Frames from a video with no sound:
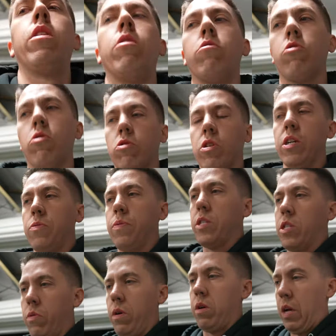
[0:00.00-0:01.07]
neutral
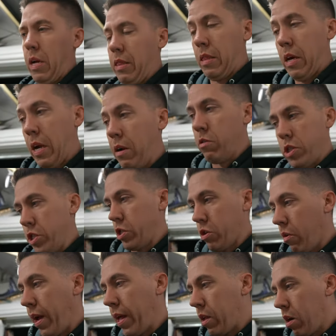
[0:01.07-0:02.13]
transmission. I thought it was just
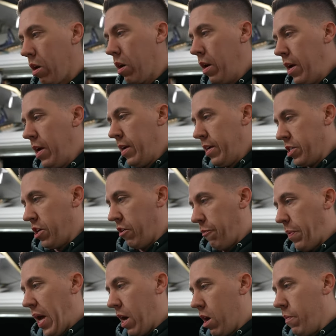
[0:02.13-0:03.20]
a regular
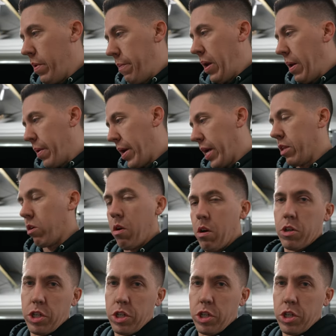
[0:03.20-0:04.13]
shift pattern, but maybe I got the wrong